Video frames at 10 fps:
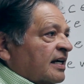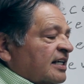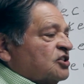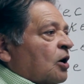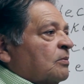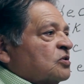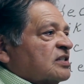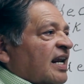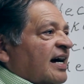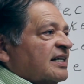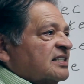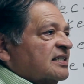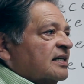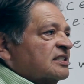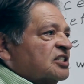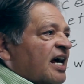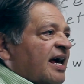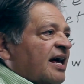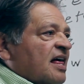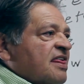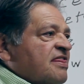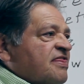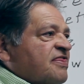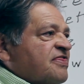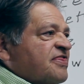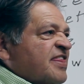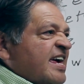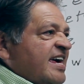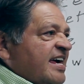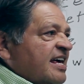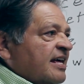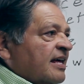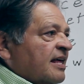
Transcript: It's almost like saying fee,